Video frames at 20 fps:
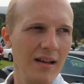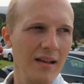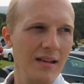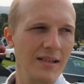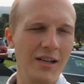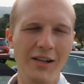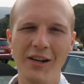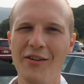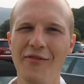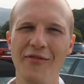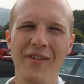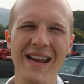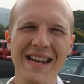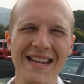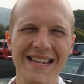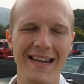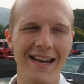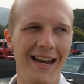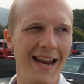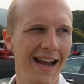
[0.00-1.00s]
So
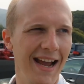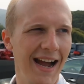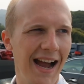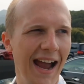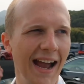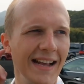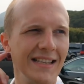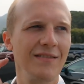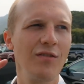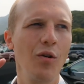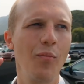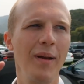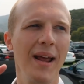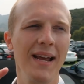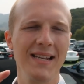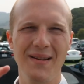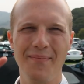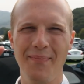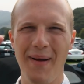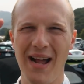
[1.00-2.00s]
conveniently, I had to
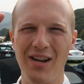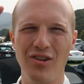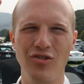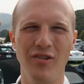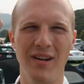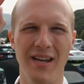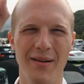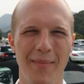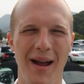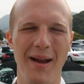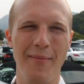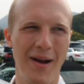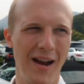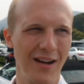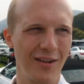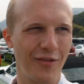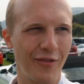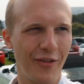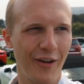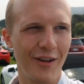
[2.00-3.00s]
replace a battery in my
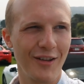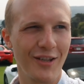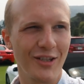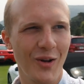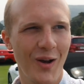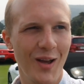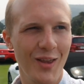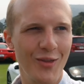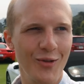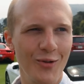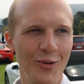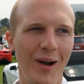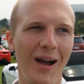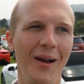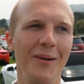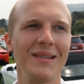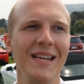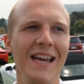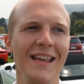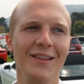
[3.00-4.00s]
microphone, so I thought
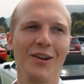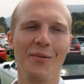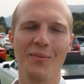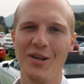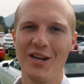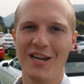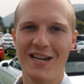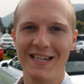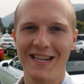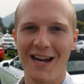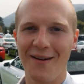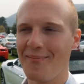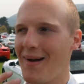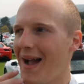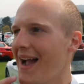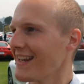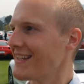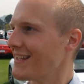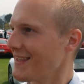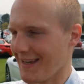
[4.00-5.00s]
I would take the opportunity to come
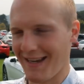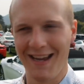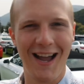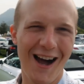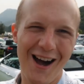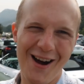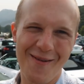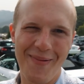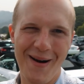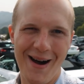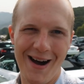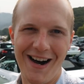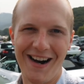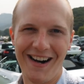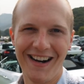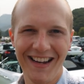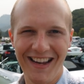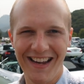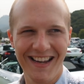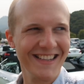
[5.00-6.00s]
back to the car
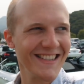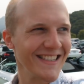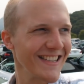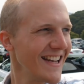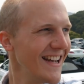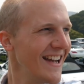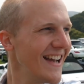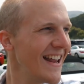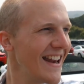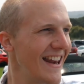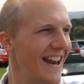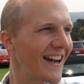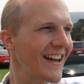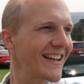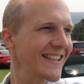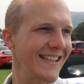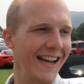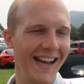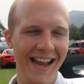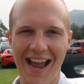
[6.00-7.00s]
park, as
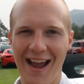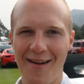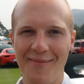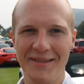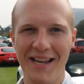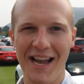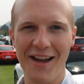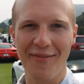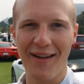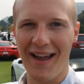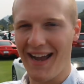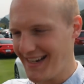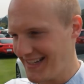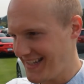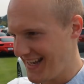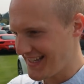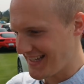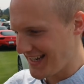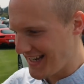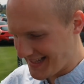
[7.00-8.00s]
lucky as I am to have
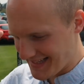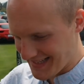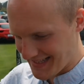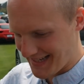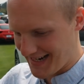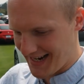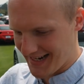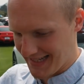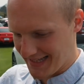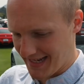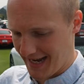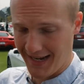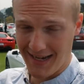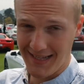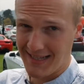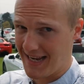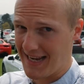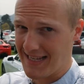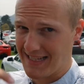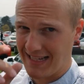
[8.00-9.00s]
access inside today,
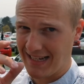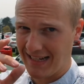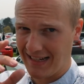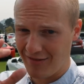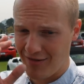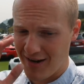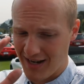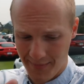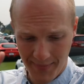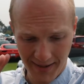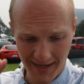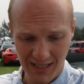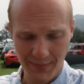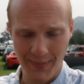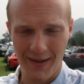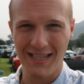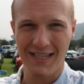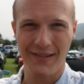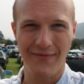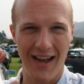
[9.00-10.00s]
because it is incredibly
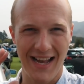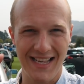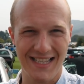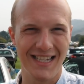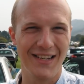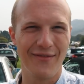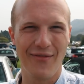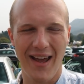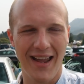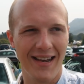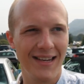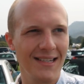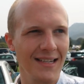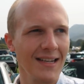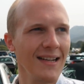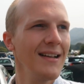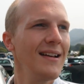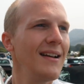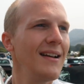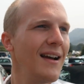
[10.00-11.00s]
expensive as an event.
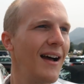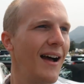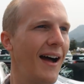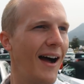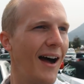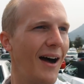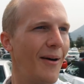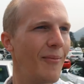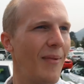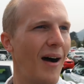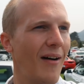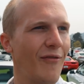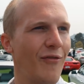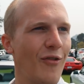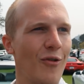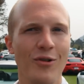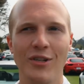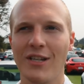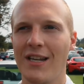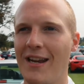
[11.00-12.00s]

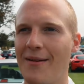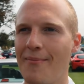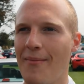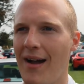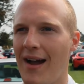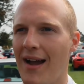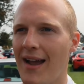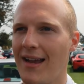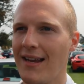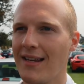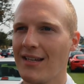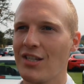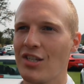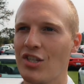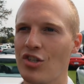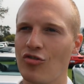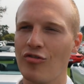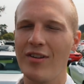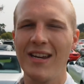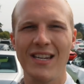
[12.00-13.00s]
Unfortunately, my
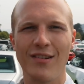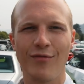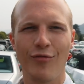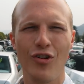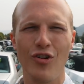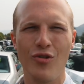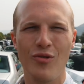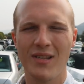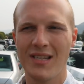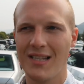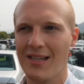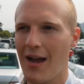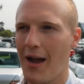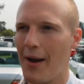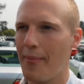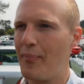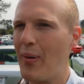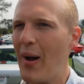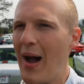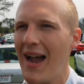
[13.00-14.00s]
street routes
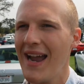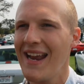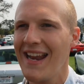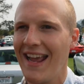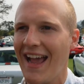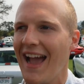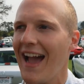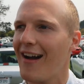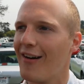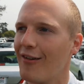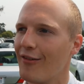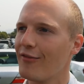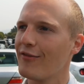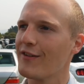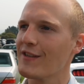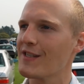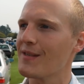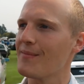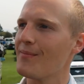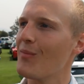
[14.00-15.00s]
are pining out
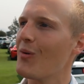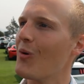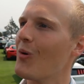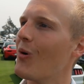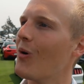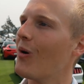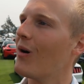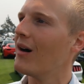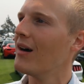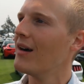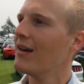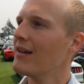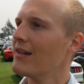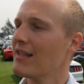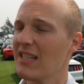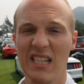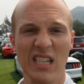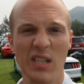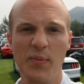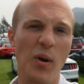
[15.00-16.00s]
for some more
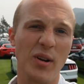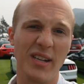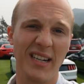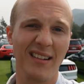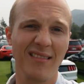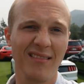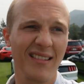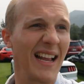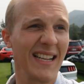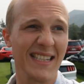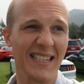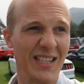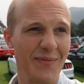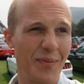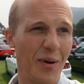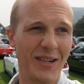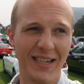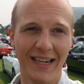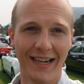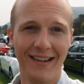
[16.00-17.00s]
spotting, classic
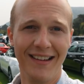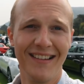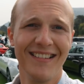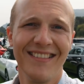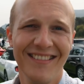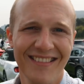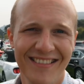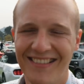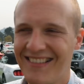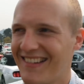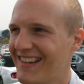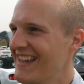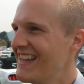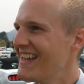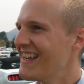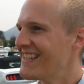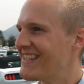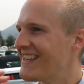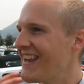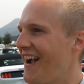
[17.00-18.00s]
spotting.
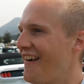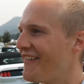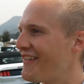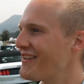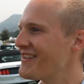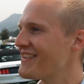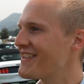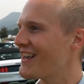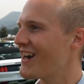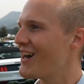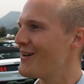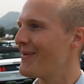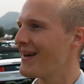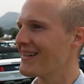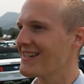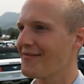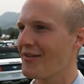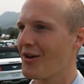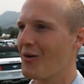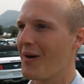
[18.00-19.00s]
So yeah, I've come to the car
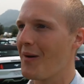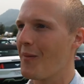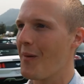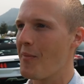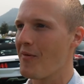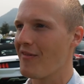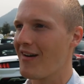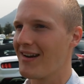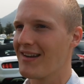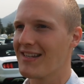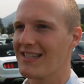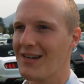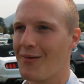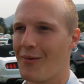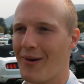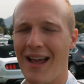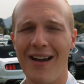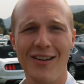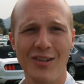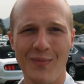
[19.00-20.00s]
park to have a quick whip around and see
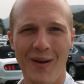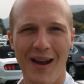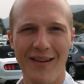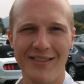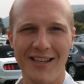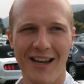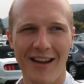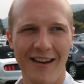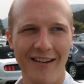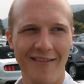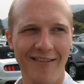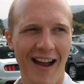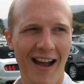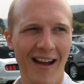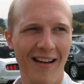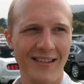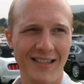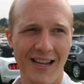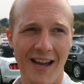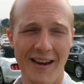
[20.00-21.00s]
what else might
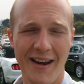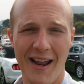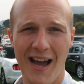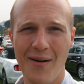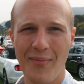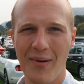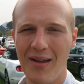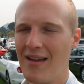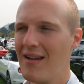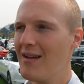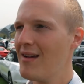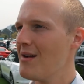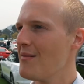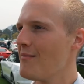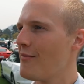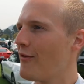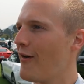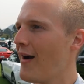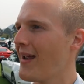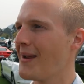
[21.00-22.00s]
have turned up.
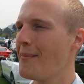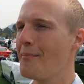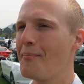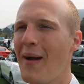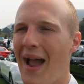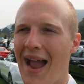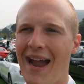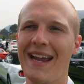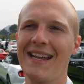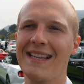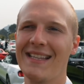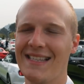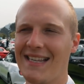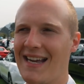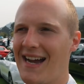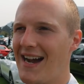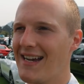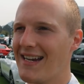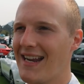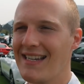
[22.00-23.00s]
We're heading back
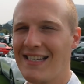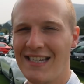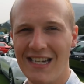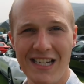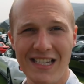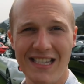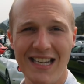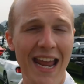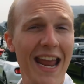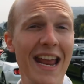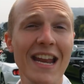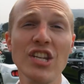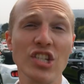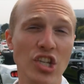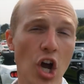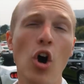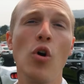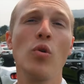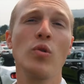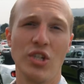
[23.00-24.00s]
inside and just
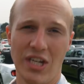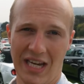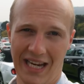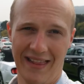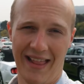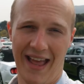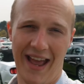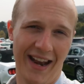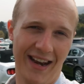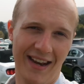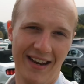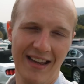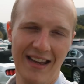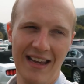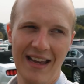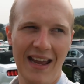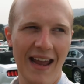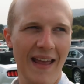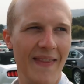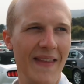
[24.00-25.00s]
indulging then
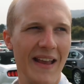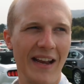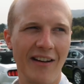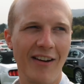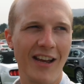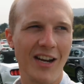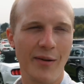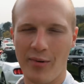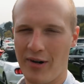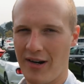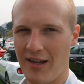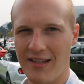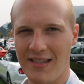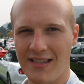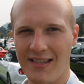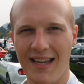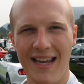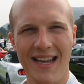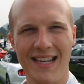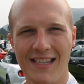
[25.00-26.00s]
in the
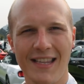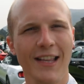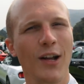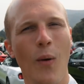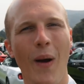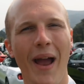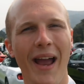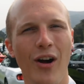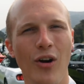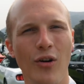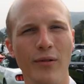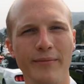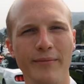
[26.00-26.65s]
incredibleness that is the Quail.